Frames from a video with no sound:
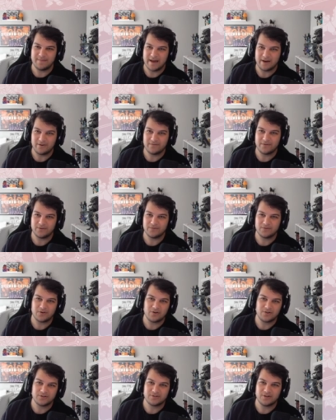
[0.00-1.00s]
to the battlefield for
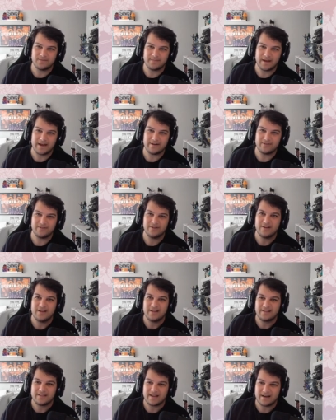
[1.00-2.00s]
All Star Battle
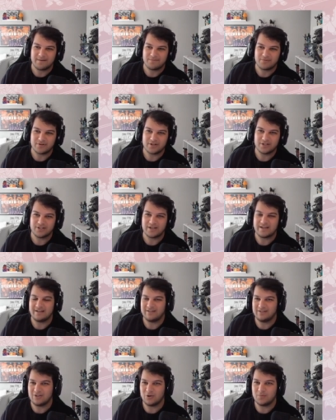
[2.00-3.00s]
that I appreciate
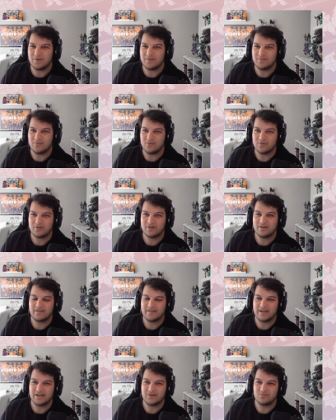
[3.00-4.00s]
a little bit more
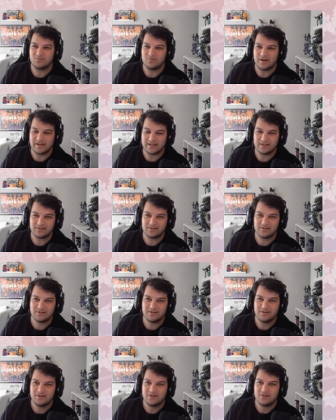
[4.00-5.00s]
than
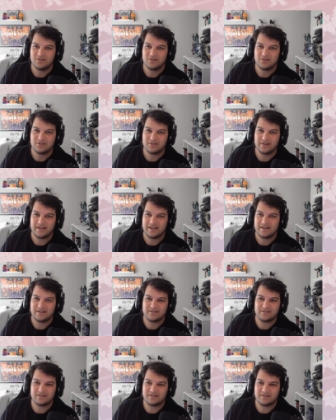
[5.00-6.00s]
regular, like
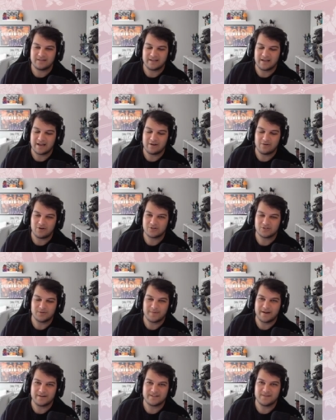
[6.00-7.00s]
like how All
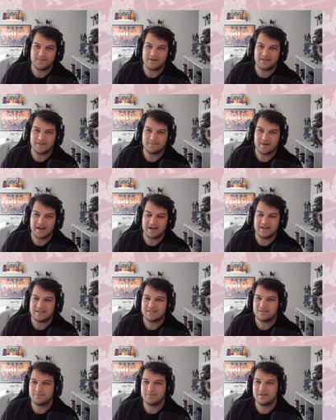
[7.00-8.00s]
Star Battles have been in the
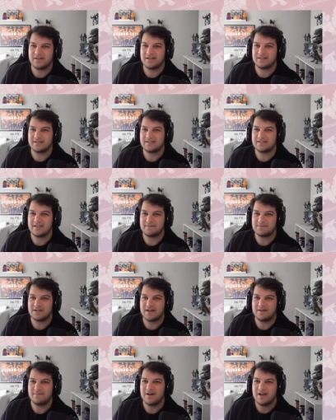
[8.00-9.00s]
past. But at the same
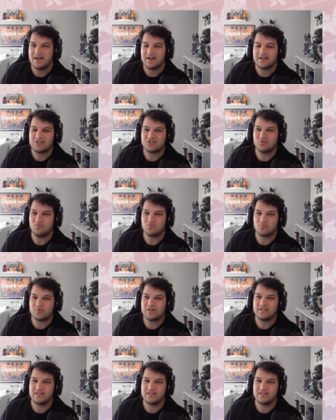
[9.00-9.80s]
time, I don't